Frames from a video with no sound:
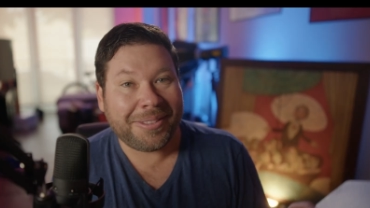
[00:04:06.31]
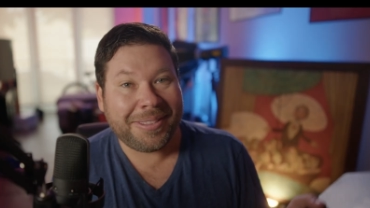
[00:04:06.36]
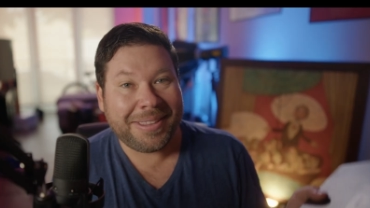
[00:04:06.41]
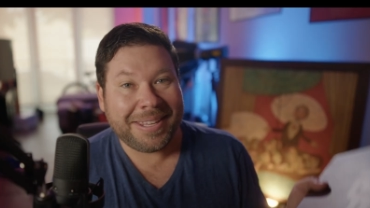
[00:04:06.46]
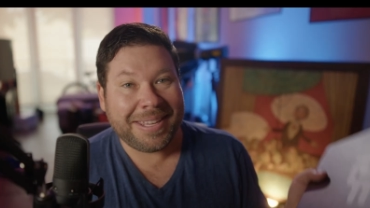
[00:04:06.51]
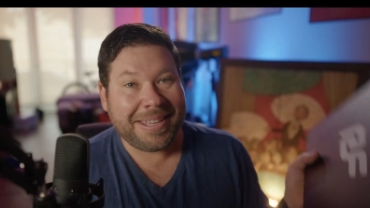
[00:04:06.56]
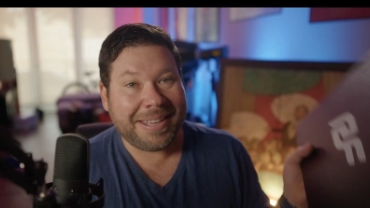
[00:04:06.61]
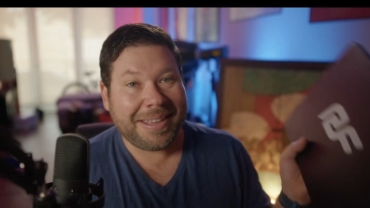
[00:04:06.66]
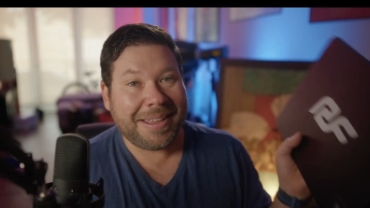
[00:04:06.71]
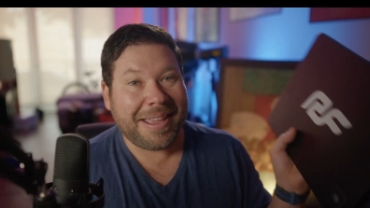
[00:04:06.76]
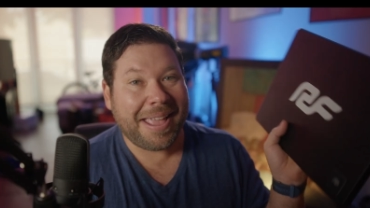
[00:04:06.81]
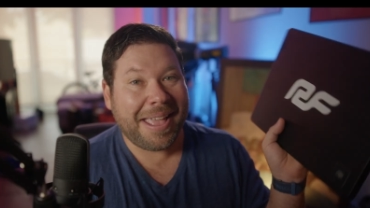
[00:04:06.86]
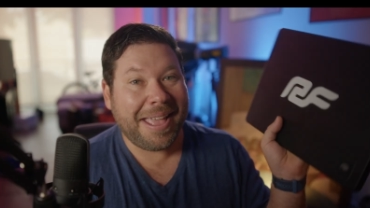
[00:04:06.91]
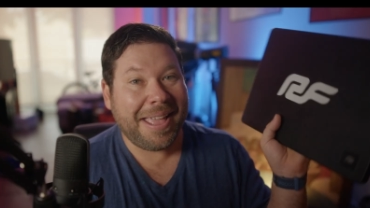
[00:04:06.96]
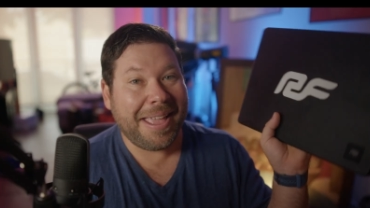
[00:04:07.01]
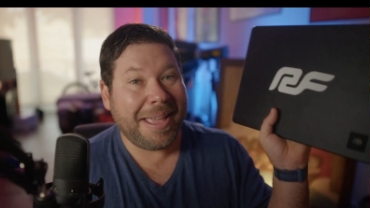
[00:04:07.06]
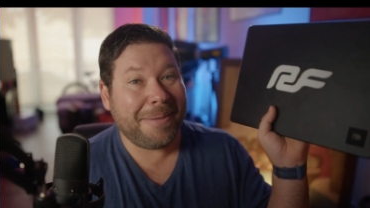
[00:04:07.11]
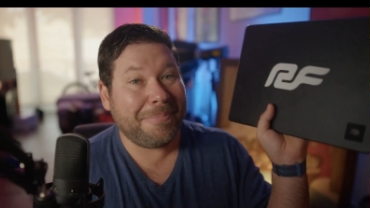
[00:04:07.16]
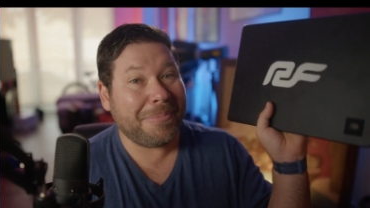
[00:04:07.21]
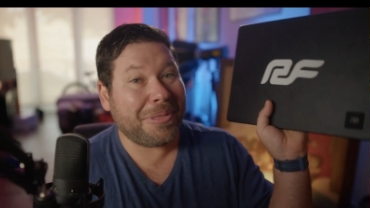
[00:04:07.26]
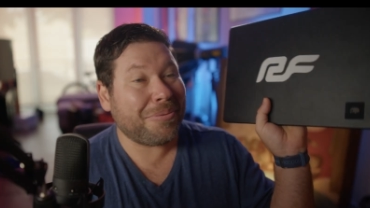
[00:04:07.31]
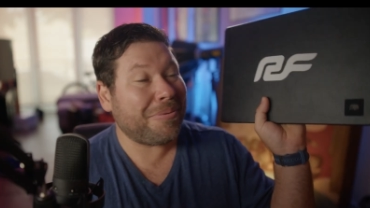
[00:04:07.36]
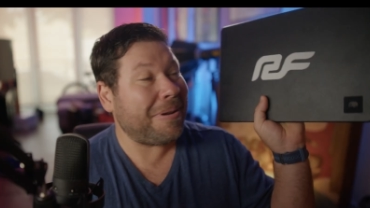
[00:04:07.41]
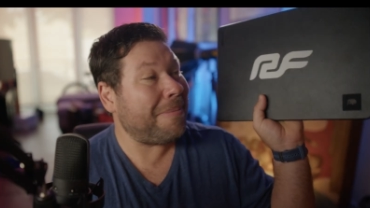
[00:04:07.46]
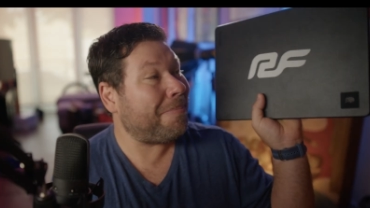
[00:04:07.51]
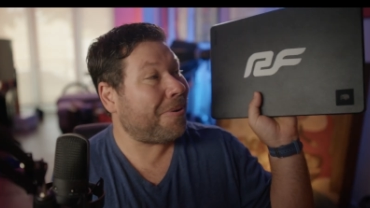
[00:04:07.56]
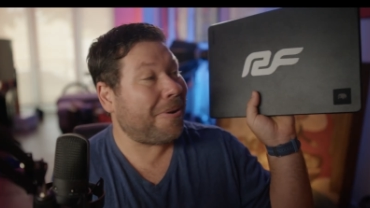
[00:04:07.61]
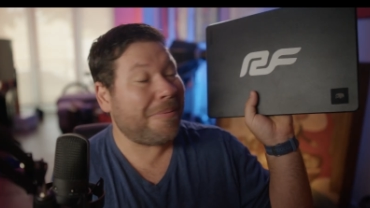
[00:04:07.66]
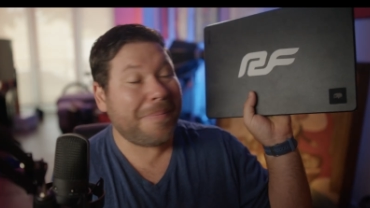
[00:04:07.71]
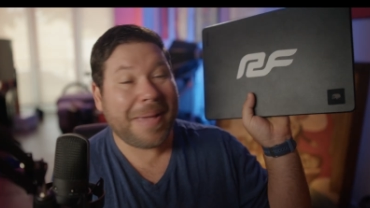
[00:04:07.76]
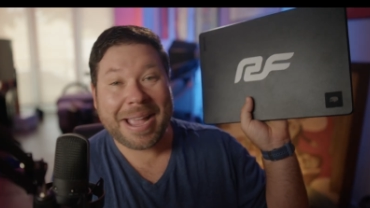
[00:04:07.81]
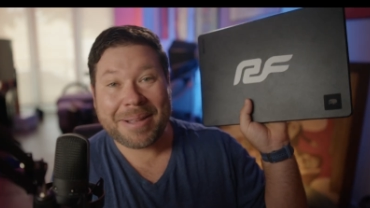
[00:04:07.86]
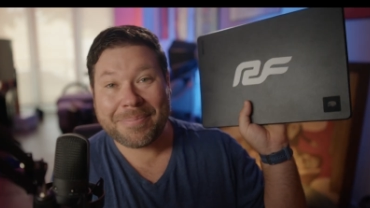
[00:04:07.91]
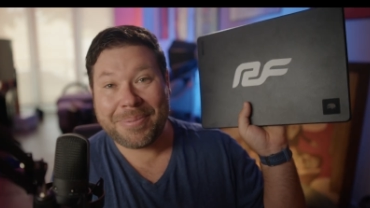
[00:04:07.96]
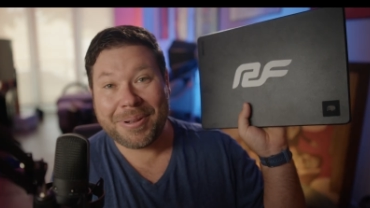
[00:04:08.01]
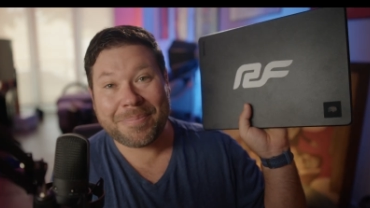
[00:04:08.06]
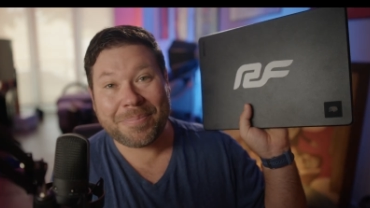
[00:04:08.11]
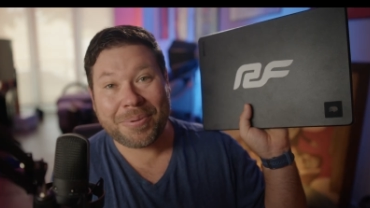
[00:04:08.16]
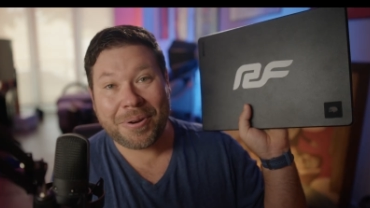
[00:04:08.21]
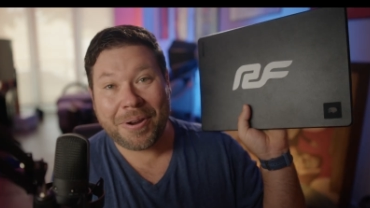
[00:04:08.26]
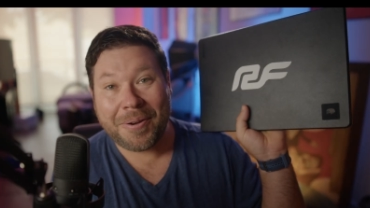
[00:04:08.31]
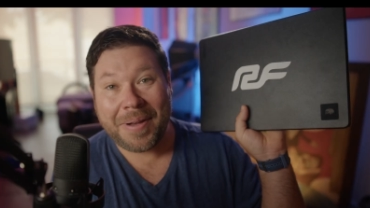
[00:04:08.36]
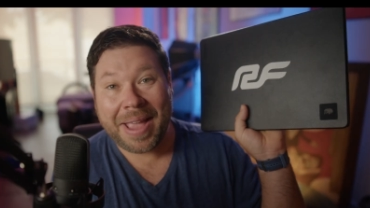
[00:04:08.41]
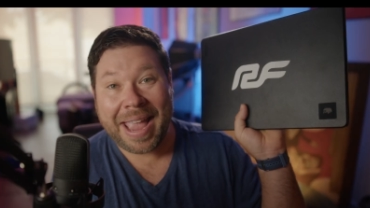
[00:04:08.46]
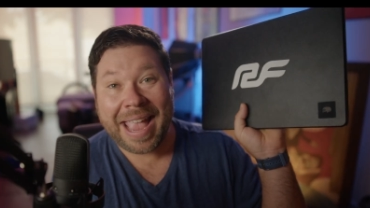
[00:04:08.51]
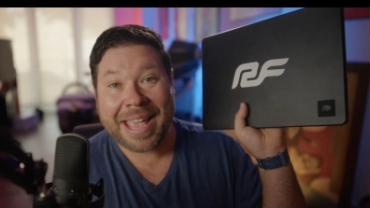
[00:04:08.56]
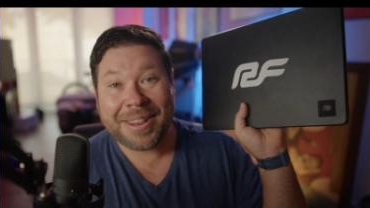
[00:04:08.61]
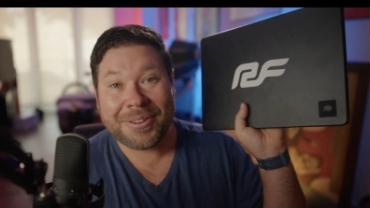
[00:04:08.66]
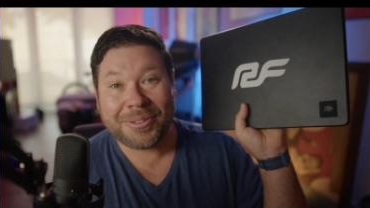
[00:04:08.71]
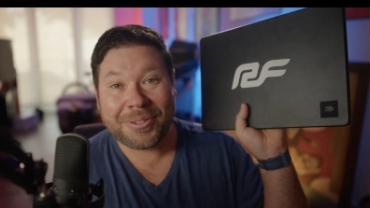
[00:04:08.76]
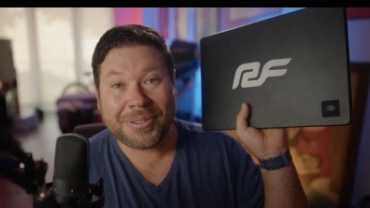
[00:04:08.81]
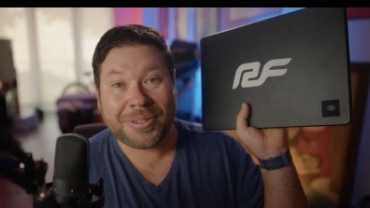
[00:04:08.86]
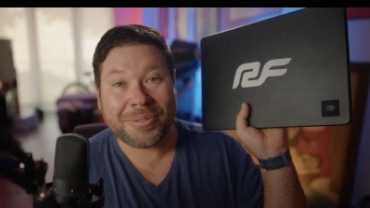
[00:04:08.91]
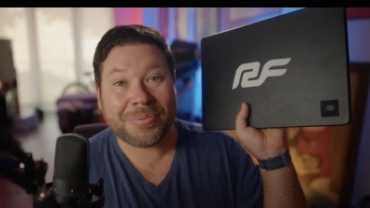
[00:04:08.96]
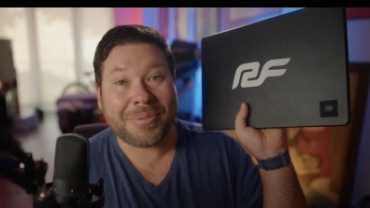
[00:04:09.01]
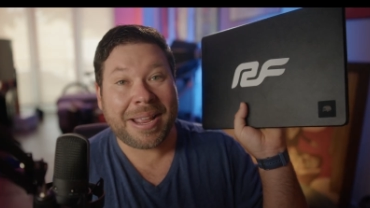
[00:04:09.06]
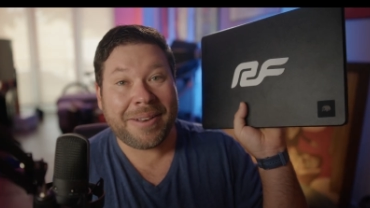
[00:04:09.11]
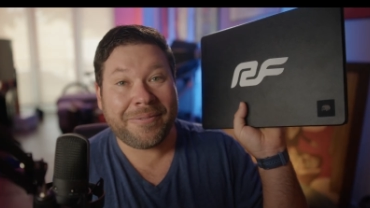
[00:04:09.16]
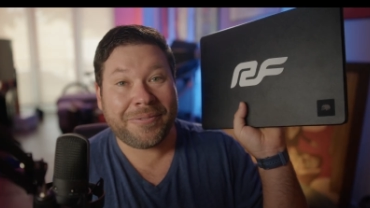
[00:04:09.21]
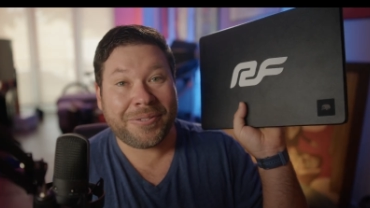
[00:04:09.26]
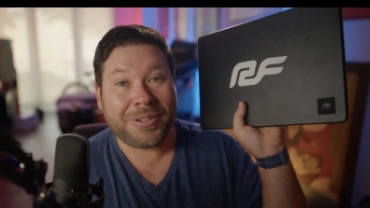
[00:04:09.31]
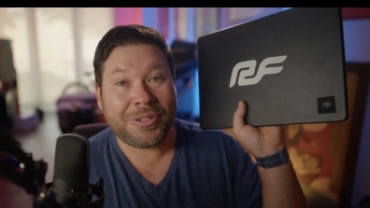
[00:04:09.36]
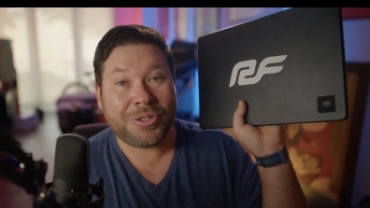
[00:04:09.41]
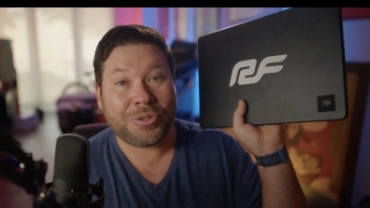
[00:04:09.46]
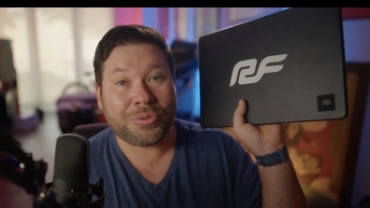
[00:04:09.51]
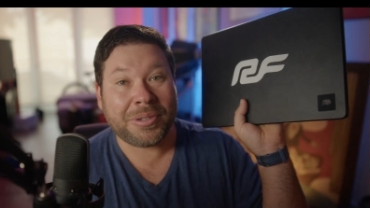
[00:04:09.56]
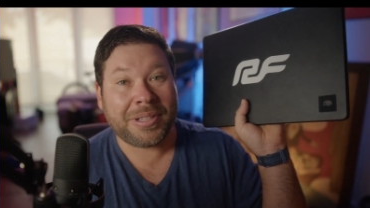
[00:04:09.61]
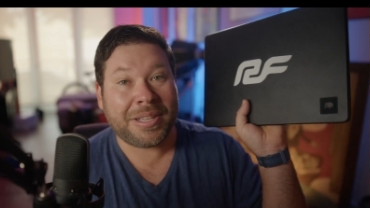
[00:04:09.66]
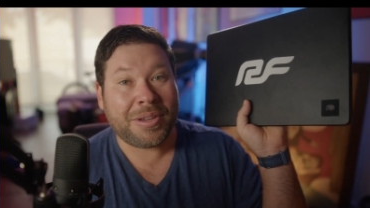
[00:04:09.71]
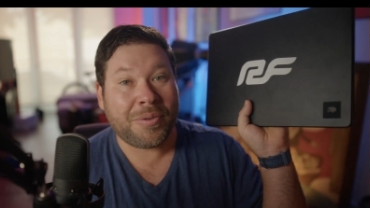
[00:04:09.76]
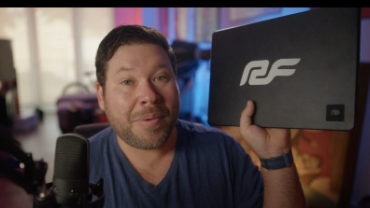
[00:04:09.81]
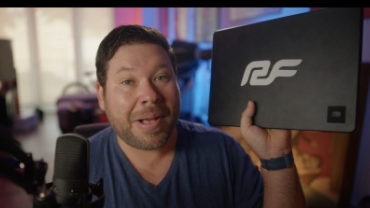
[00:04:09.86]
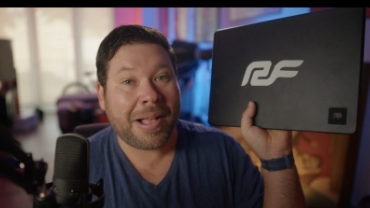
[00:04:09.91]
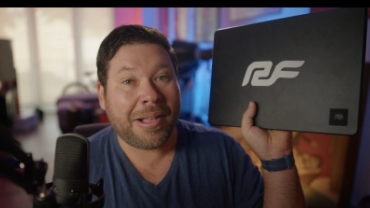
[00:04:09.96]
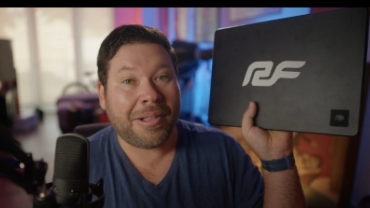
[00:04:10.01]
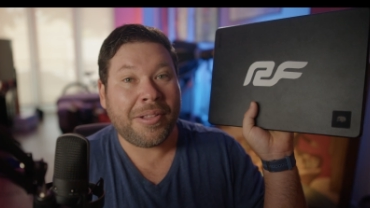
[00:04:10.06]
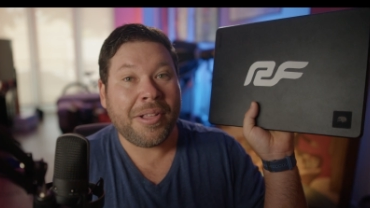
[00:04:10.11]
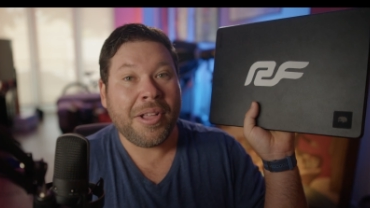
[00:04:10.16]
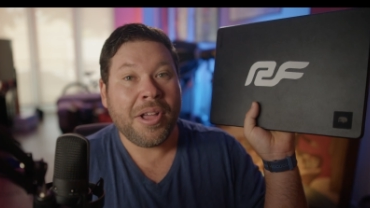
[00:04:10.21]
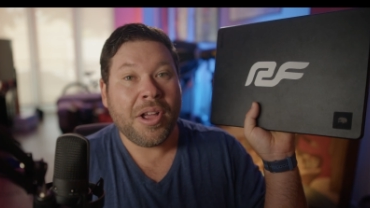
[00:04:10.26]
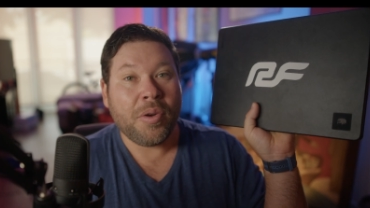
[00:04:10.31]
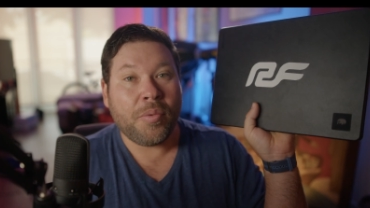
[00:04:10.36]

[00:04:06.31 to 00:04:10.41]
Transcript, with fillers: The M3 Pro MacBook Pro handled the RED footage really well